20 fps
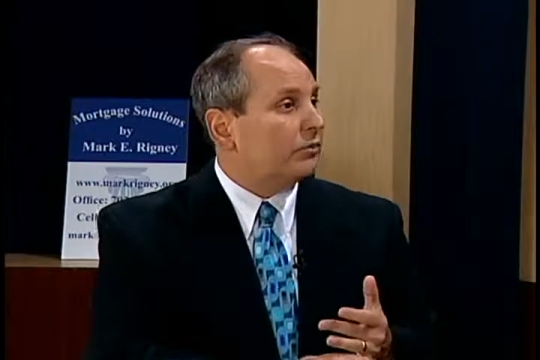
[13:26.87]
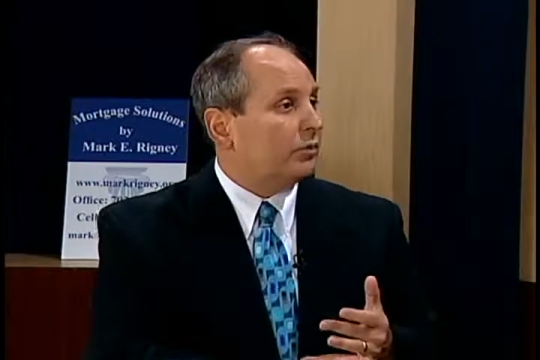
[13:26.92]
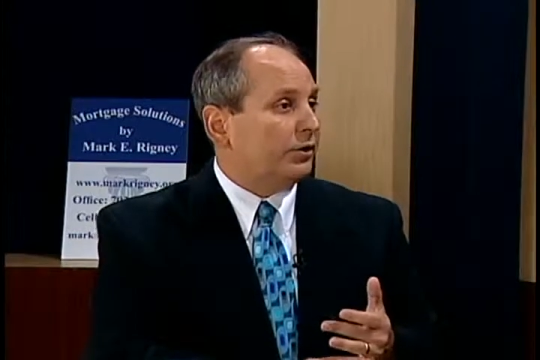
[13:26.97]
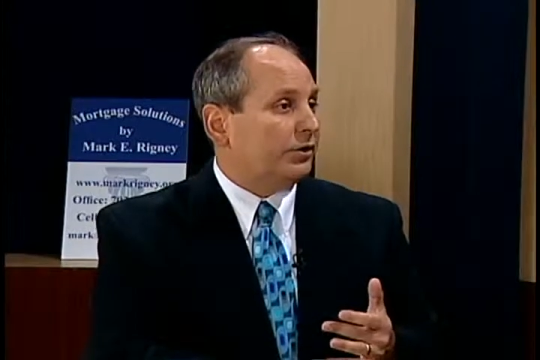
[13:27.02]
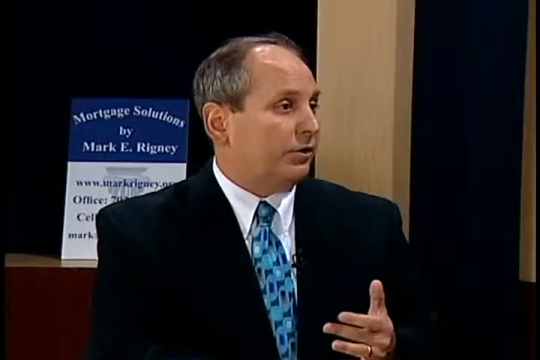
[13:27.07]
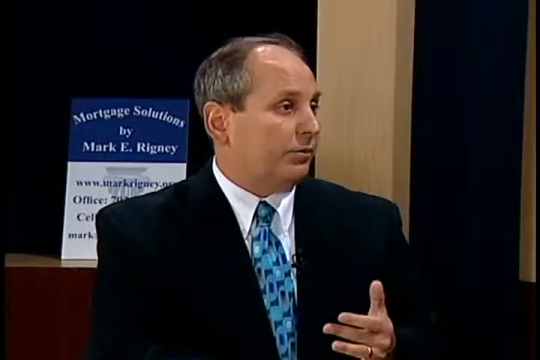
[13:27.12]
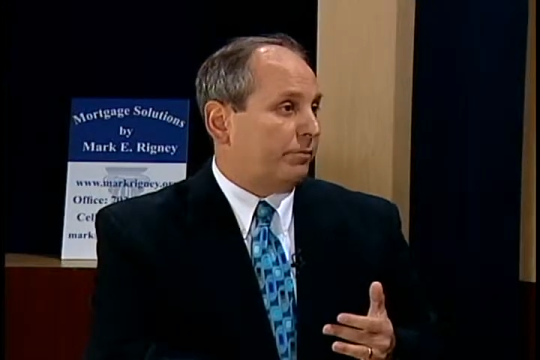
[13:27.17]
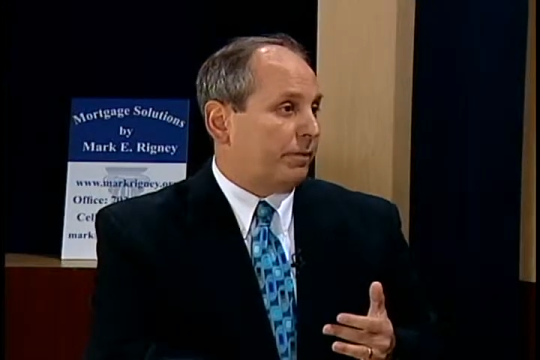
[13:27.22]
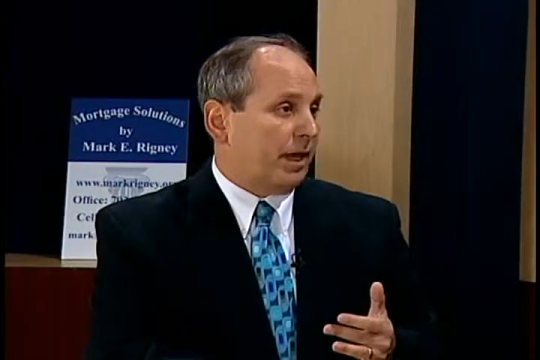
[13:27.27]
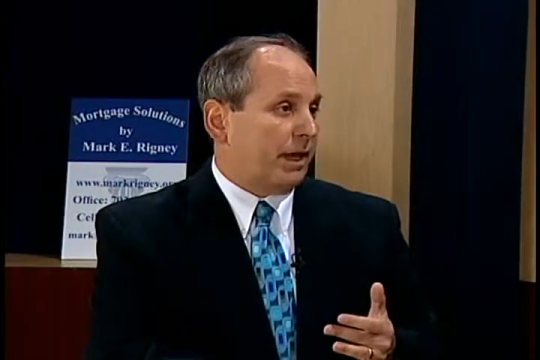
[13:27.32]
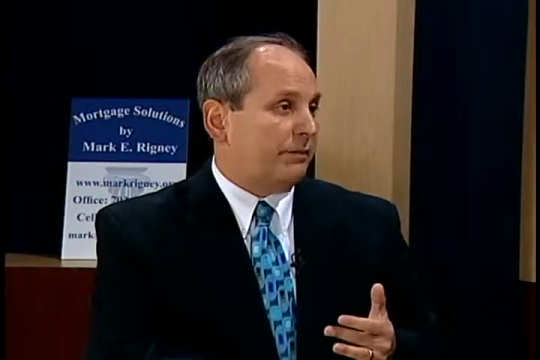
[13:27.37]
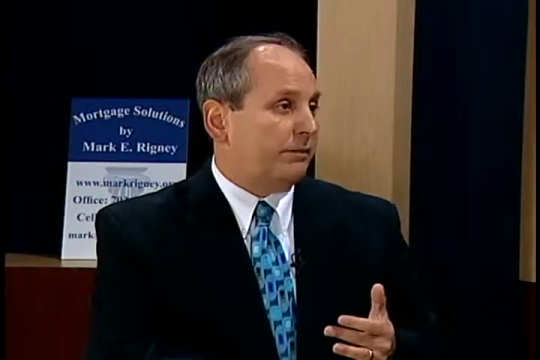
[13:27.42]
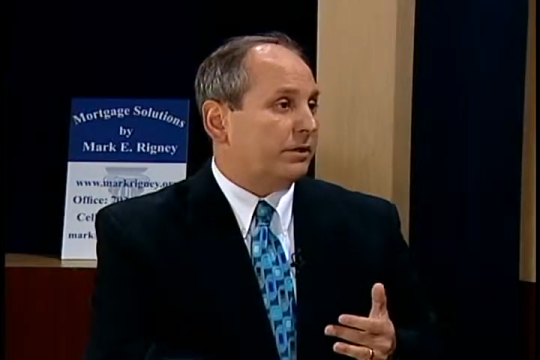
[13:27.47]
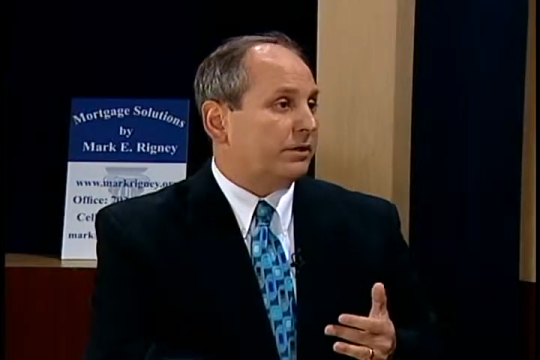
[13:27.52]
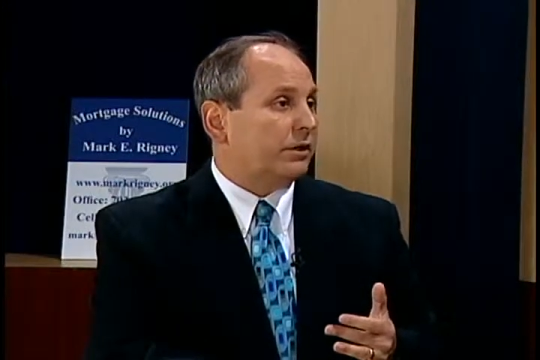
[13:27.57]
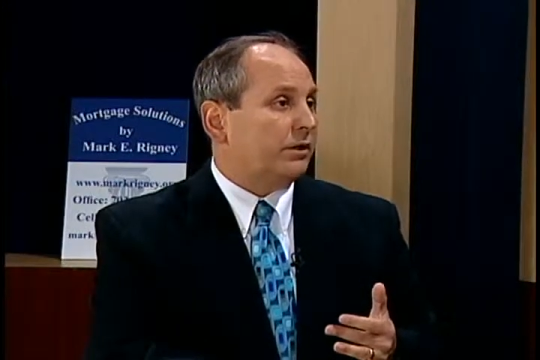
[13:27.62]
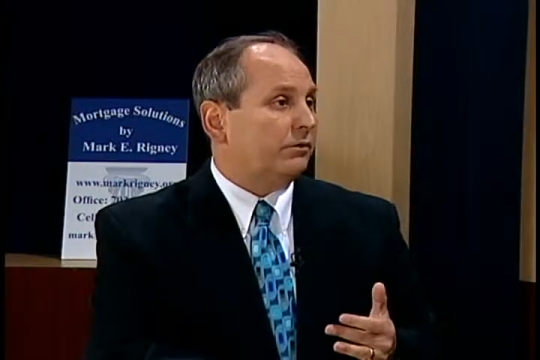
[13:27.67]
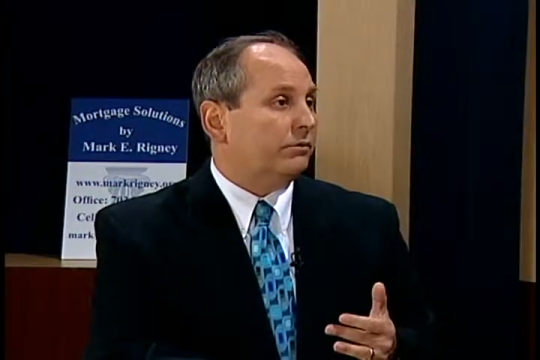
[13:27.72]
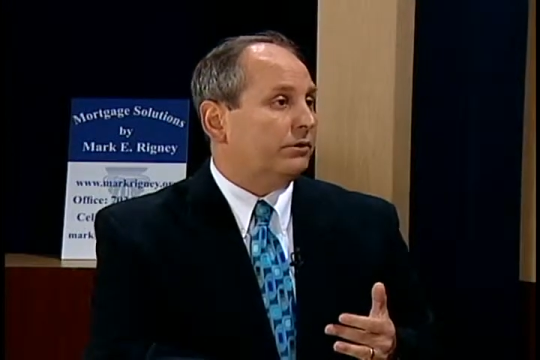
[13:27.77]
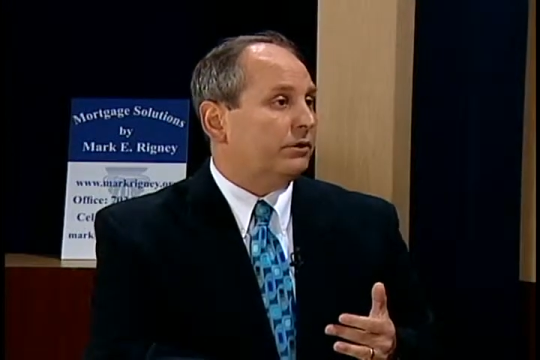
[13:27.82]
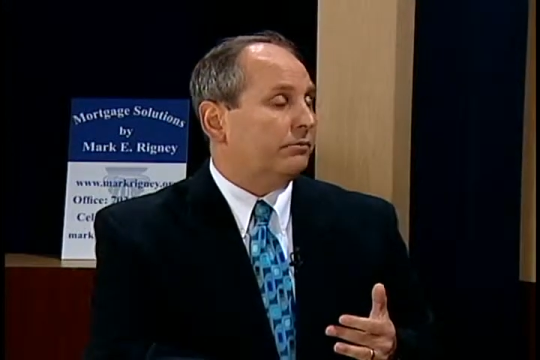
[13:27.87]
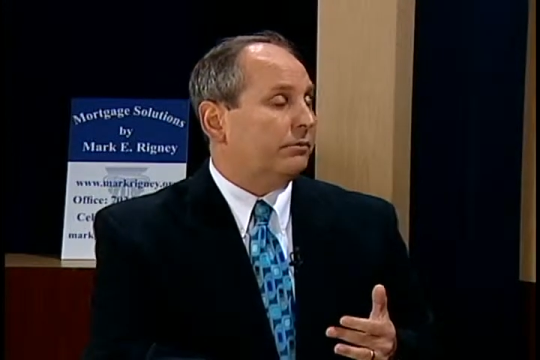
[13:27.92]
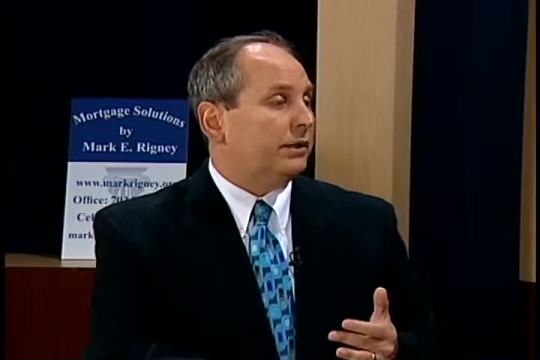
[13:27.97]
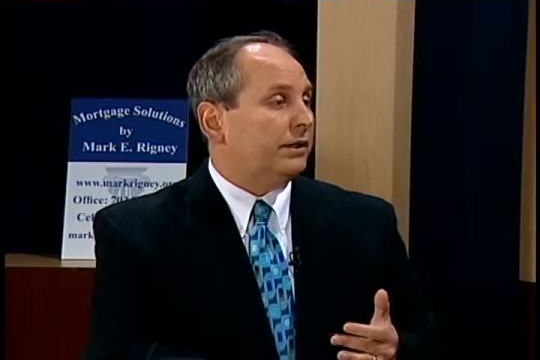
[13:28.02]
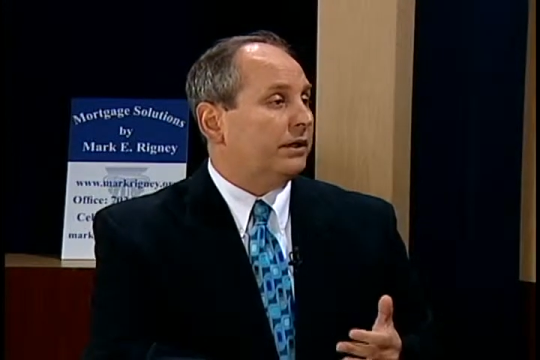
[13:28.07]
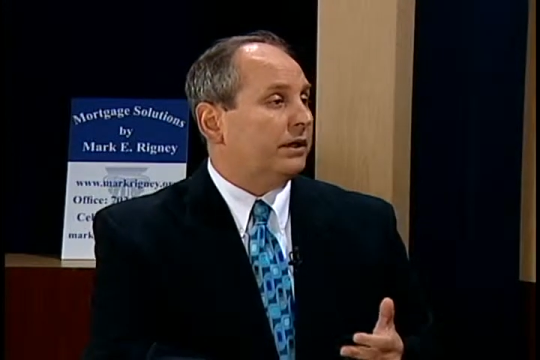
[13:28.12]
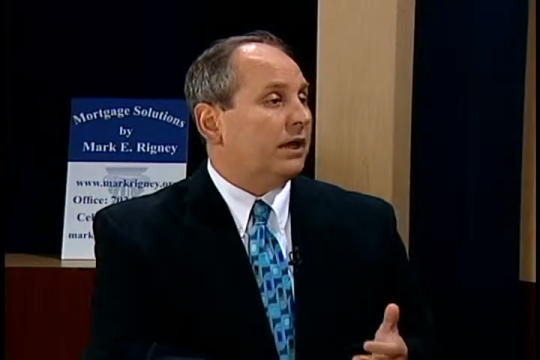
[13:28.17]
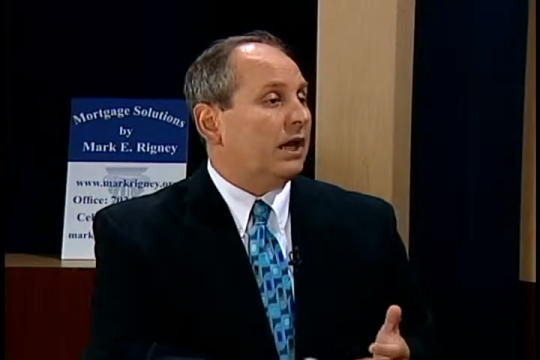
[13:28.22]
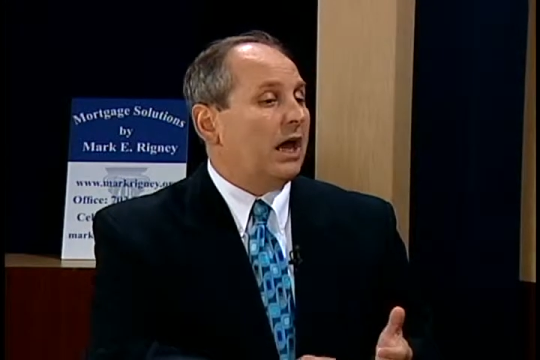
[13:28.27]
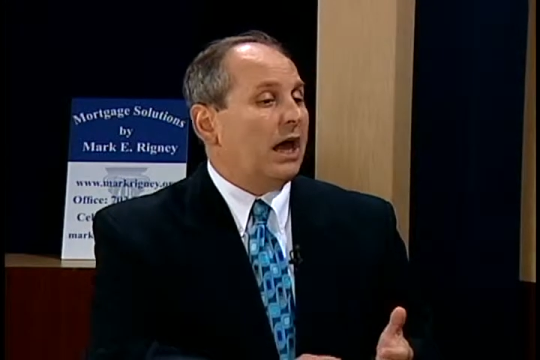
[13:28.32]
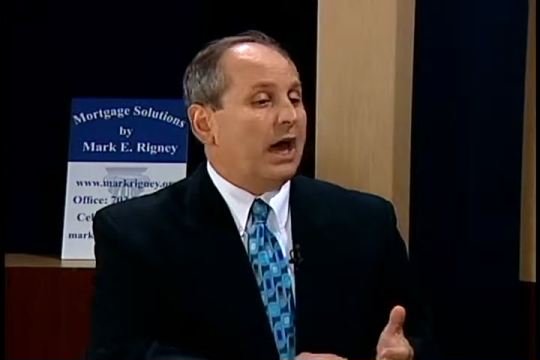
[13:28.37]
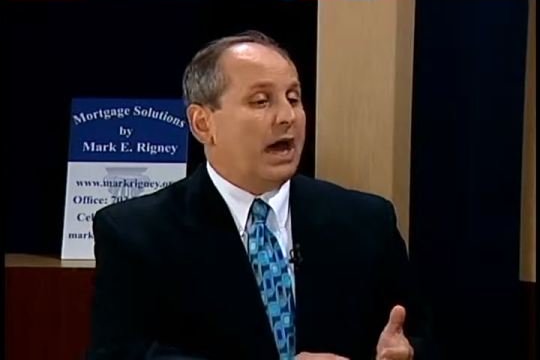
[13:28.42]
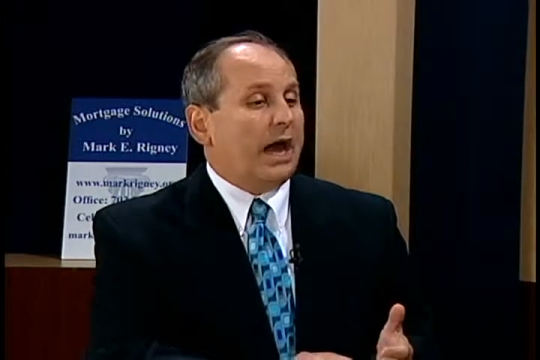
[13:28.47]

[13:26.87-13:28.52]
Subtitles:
what their payment's going to be,